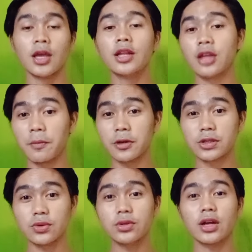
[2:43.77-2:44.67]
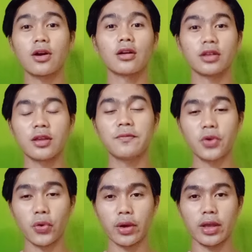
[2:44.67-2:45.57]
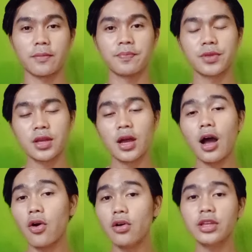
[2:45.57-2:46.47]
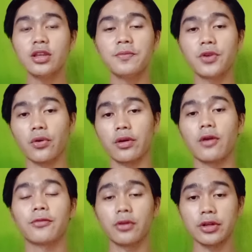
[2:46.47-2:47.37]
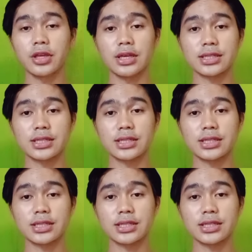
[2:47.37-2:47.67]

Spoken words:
Number 2, the cognitive theory. A cognitive theory of learning